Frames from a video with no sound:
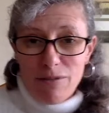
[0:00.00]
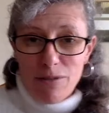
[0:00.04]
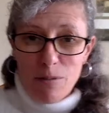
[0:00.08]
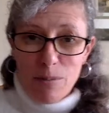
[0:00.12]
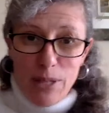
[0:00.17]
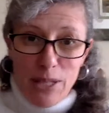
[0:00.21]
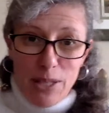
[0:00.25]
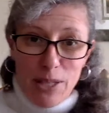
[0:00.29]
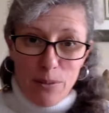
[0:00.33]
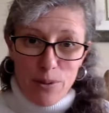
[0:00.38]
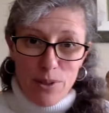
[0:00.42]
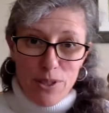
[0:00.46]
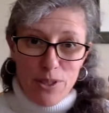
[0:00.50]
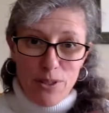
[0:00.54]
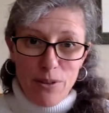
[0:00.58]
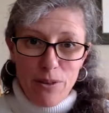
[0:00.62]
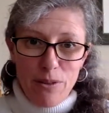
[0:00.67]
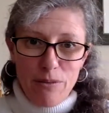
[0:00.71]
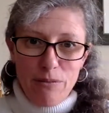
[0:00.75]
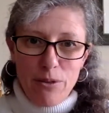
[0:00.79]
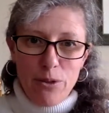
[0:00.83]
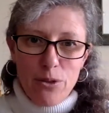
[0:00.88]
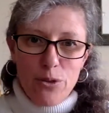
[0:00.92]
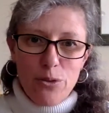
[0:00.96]
me, it was still the
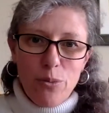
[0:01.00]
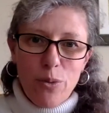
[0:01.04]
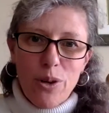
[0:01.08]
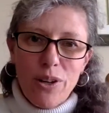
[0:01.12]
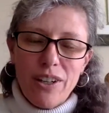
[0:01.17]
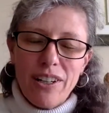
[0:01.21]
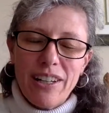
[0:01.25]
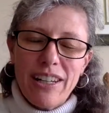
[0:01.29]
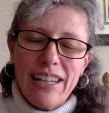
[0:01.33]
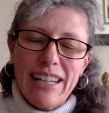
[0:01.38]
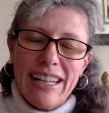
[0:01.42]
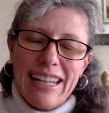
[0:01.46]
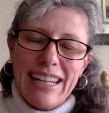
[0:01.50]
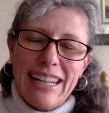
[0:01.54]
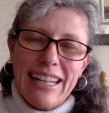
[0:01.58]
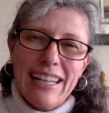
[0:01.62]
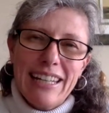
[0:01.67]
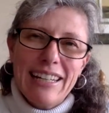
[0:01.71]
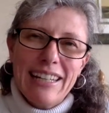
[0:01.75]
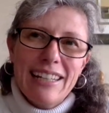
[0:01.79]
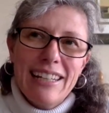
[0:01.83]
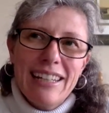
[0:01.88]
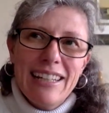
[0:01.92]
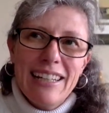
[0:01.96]
first one.
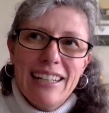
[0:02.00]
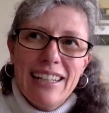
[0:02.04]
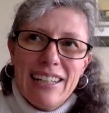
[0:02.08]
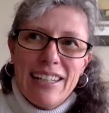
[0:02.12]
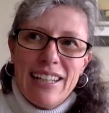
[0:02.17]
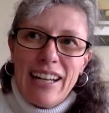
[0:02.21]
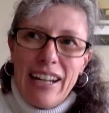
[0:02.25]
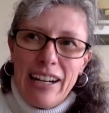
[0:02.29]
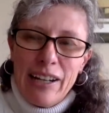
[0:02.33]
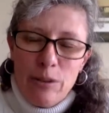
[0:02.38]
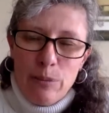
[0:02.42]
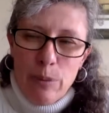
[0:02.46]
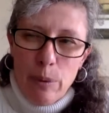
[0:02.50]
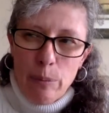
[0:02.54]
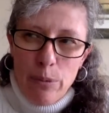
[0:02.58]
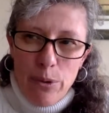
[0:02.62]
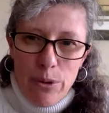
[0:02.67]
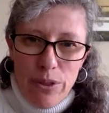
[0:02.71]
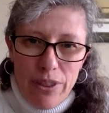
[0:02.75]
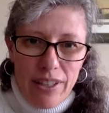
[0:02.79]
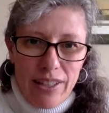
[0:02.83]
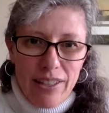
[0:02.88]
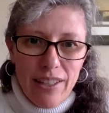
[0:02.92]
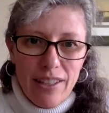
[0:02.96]
And I remember
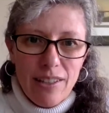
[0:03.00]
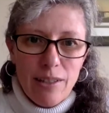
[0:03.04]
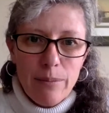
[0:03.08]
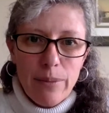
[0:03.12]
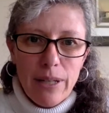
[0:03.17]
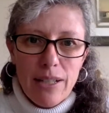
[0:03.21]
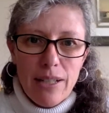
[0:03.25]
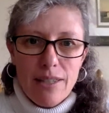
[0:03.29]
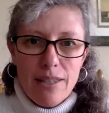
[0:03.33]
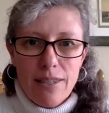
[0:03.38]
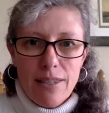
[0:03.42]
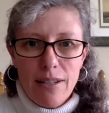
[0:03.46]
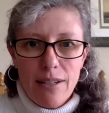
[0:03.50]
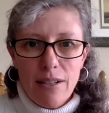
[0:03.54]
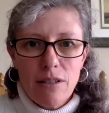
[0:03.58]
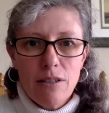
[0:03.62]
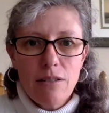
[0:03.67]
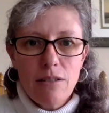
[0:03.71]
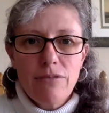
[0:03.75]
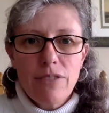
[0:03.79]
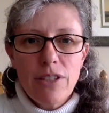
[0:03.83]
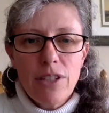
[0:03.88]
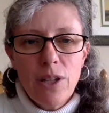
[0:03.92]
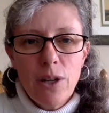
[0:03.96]
thinking to myself,
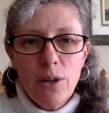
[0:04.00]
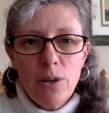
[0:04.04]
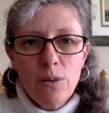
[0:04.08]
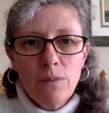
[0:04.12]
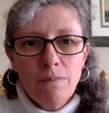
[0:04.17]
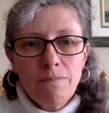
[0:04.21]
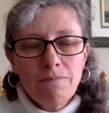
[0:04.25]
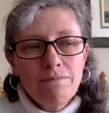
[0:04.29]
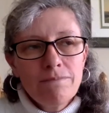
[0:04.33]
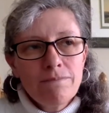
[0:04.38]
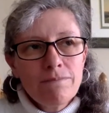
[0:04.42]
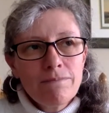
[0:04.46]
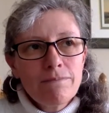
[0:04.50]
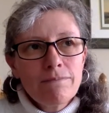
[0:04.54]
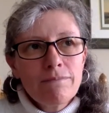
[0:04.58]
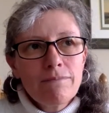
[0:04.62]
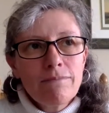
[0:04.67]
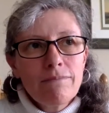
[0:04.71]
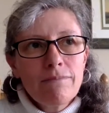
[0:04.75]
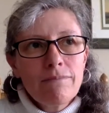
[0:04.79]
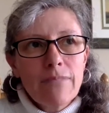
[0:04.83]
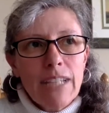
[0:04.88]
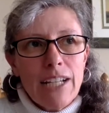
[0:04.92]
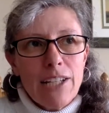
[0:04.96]
you know,
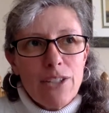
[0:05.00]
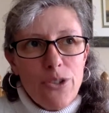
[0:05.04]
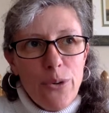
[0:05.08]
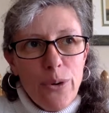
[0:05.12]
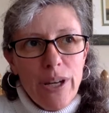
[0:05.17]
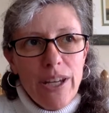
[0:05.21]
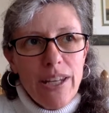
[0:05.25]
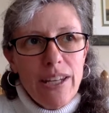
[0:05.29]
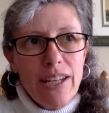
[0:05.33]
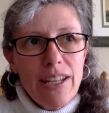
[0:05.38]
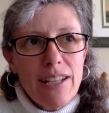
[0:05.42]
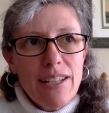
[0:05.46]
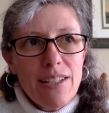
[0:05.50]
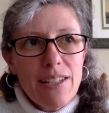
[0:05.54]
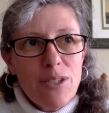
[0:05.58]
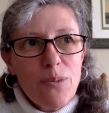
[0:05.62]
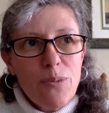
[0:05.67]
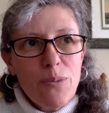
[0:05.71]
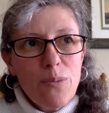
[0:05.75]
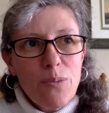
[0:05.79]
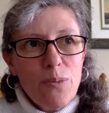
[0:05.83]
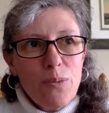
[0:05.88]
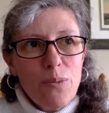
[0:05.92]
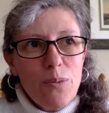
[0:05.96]
as great as
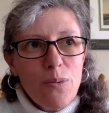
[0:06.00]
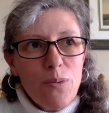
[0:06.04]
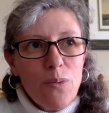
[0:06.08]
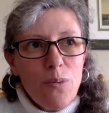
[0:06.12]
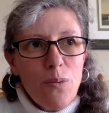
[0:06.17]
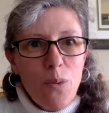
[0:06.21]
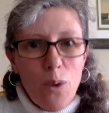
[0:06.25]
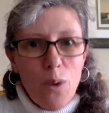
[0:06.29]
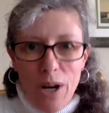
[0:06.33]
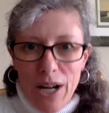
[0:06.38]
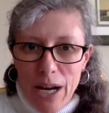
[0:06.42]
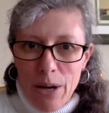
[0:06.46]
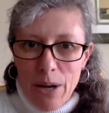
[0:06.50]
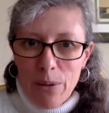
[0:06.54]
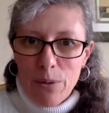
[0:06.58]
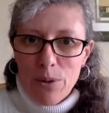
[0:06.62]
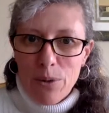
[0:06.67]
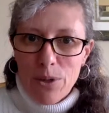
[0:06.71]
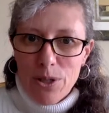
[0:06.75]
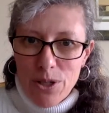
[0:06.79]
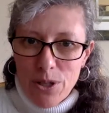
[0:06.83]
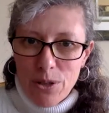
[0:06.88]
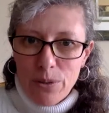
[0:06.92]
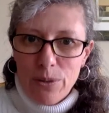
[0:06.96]
what I
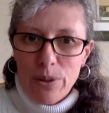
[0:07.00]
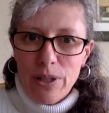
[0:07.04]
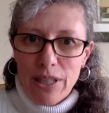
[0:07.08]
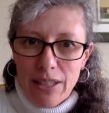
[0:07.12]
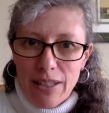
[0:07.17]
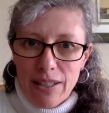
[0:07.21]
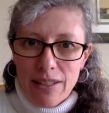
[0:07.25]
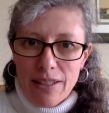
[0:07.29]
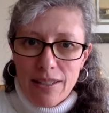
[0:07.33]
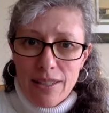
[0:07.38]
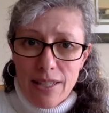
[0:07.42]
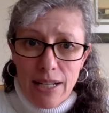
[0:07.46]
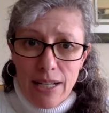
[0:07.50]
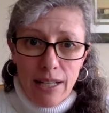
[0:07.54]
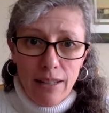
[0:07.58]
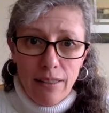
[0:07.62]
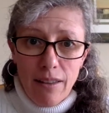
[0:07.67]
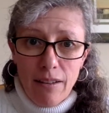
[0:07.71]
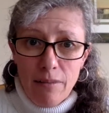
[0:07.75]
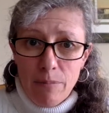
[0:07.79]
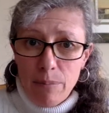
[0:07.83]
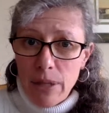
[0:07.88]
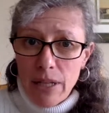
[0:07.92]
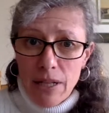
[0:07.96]
was doing is, and I
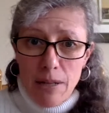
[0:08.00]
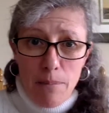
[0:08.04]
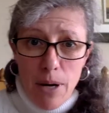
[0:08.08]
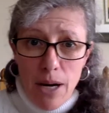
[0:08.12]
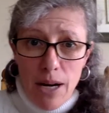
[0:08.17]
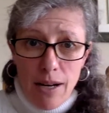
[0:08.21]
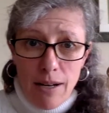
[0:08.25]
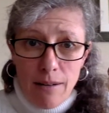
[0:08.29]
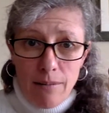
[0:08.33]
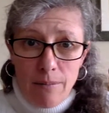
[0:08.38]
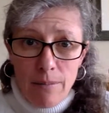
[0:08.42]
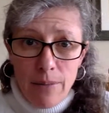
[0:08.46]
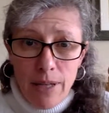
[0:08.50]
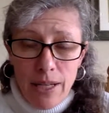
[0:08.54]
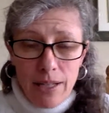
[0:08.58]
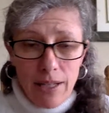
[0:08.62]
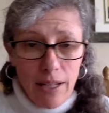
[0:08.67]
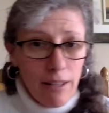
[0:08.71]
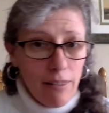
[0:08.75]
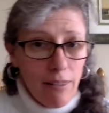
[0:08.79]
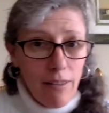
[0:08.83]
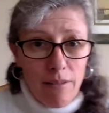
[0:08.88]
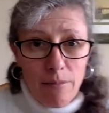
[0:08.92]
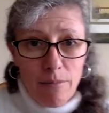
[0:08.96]
love being a mom and I
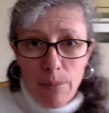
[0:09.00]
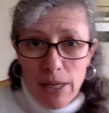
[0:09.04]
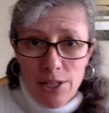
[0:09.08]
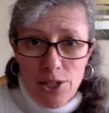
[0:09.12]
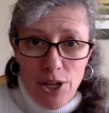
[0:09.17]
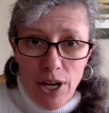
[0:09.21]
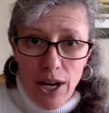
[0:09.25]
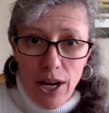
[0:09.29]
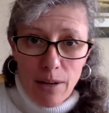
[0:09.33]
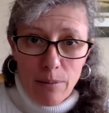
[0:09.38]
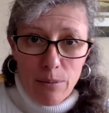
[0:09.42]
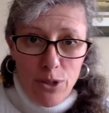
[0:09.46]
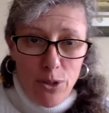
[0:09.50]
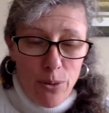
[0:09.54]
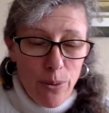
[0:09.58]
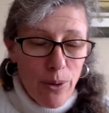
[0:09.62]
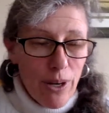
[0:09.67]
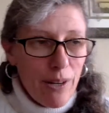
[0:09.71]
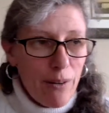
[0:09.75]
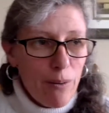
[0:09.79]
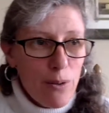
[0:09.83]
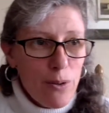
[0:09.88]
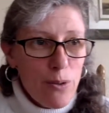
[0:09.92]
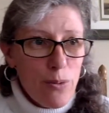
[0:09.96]
love my job, so
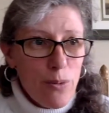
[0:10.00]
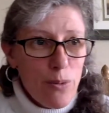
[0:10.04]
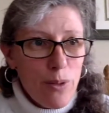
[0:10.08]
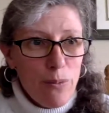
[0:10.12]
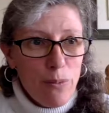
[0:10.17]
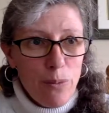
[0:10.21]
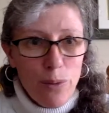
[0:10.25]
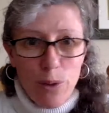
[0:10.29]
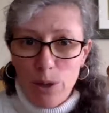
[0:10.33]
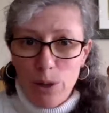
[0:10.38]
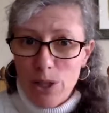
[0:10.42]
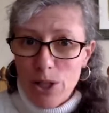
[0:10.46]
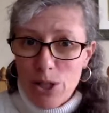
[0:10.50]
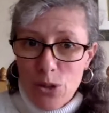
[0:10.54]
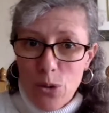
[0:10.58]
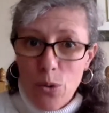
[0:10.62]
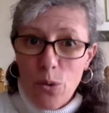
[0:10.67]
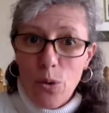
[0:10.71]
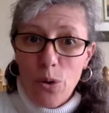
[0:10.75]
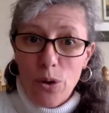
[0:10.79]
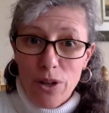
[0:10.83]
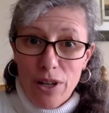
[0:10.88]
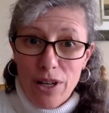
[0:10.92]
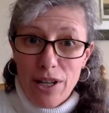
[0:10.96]
I was really
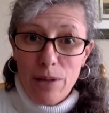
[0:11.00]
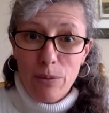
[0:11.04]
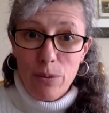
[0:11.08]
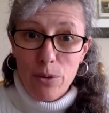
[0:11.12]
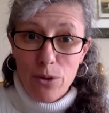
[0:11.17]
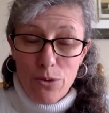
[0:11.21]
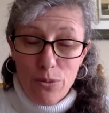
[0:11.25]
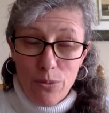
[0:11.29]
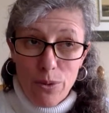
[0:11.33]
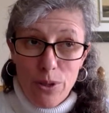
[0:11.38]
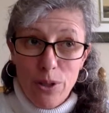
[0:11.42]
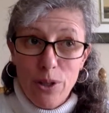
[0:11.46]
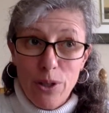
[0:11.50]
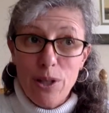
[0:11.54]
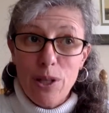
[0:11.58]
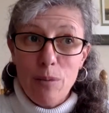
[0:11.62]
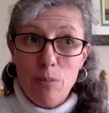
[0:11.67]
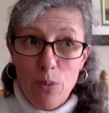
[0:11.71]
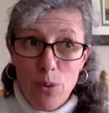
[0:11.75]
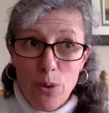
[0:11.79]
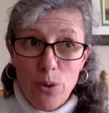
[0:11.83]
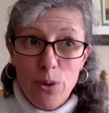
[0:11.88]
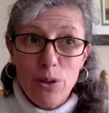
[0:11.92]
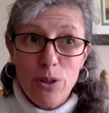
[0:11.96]
torn. And it was really a
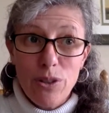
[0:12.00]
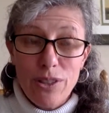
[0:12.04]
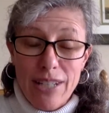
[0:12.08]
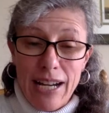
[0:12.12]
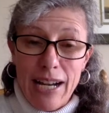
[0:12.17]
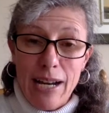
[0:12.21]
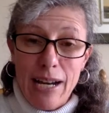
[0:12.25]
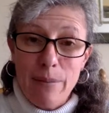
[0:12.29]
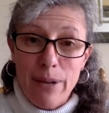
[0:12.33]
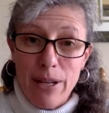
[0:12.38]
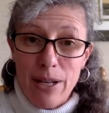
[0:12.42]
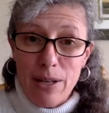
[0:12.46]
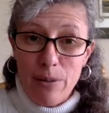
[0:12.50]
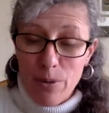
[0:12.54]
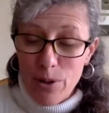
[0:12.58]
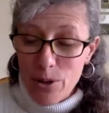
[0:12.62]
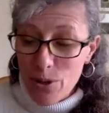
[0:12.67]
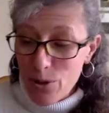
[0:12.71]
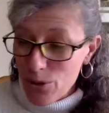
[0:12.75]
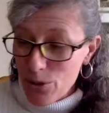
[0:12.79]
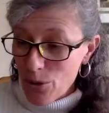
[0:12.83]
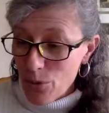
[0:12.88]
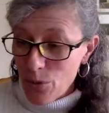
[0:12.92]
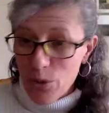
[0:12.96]
brutal time. Anyone
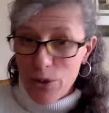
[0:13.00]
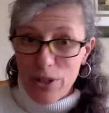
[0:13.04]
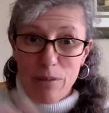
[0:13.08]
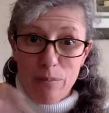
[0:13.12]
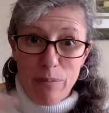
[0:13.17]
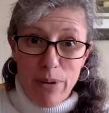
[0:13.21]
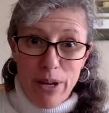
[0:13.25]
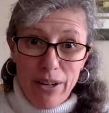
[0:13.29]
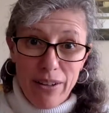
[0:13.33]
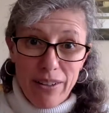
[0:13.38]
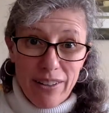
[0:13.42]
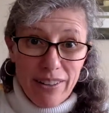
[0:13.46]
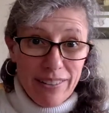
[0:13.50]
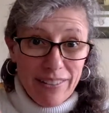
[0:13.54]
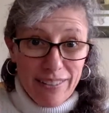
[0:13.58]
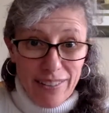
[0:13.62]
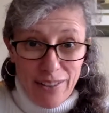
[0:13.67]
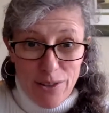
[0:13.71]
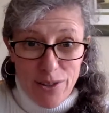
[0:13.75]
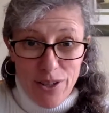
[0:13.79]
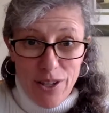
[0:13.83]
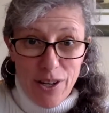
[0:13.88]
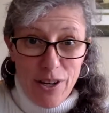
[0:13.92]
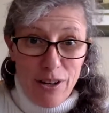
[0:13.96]
who's a working parent
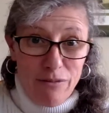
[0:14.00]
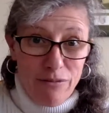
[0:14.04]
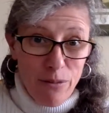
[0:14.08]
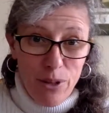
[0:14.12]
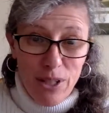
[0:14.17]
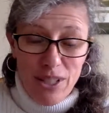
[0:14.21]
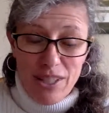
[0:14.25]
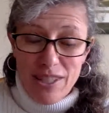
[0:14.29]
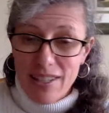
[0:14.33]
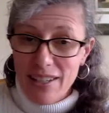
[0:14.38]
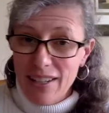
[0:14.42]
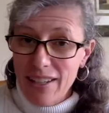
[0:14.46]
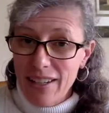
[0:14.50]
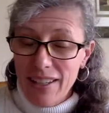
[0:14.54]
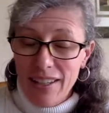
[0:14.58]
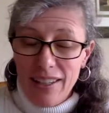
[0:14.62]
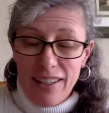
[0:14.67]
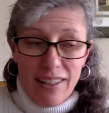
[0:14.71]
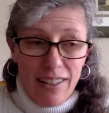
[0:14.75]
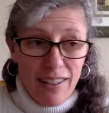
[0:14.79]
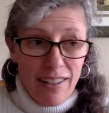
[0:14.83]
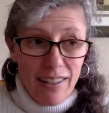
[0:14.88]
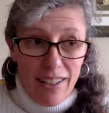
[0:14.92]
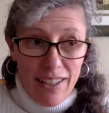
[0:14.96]
yourself,
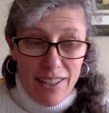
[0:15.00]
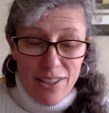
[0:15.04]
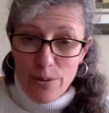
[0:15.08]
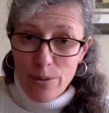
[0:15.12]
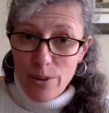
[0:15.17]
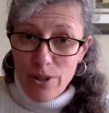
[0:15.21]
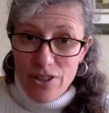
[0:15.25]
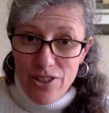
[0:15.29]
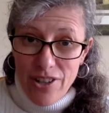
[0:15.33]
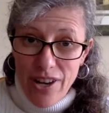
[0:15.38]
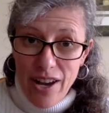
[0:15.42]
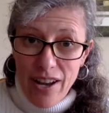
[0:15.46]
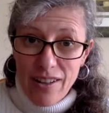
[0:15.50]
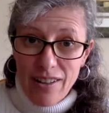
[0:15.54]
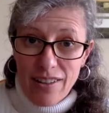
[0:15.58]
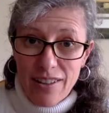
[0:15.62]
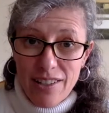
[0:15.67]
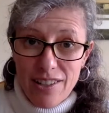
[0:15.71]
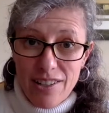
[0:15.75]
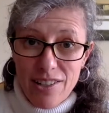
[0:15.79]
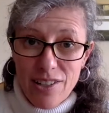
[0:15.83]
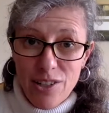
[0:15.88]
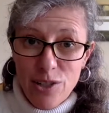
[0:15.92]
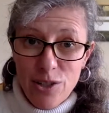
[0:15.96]
it's a real
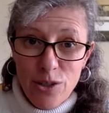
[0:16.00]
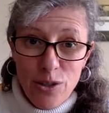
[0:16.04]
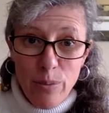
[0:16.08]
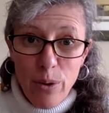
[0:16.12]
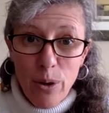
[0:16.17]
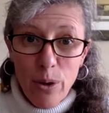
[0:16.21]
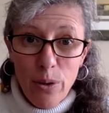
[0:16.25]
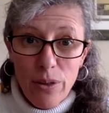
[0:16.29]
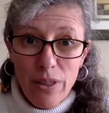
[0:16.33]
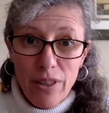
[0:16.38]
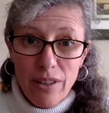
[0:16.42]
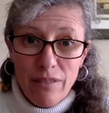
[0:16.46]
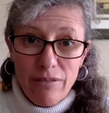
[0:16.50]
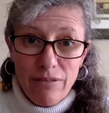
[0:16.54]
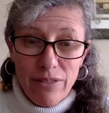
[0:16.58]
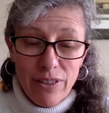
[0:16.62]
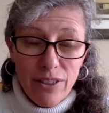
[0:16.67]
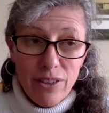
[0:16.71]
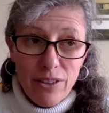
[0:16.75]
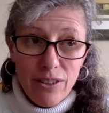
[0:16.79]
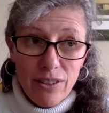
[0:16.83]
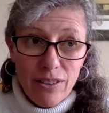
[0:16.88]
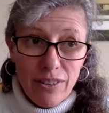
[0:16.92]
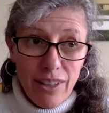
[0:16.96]
challenge to do both and
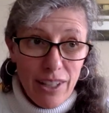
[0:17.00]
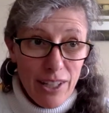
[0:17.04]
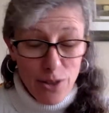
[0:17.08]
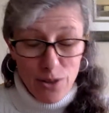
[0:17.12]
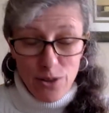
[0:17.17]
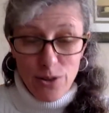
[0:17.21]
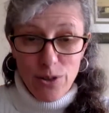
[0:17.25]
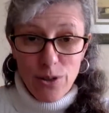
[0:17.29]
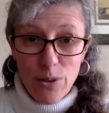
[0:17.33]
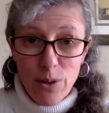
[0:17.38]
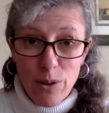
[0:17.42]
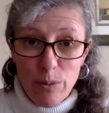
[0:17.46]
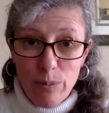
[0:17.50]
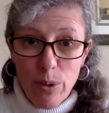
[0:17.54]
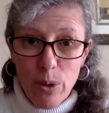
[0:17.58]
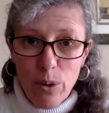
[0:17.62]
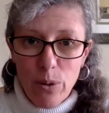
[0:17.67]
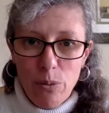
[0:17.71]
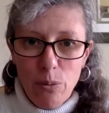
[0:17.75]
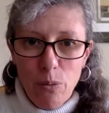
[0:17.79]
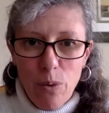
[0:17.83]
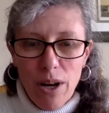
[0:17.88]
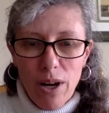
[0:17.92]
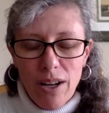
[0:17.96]
feel like you're doing both
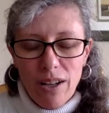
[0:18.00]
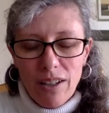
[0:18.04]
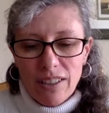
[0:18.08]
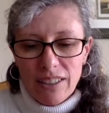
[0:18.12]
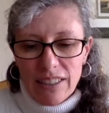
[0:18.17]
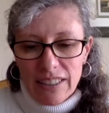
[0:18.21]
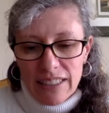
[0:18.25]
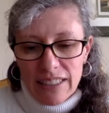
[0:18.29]
well.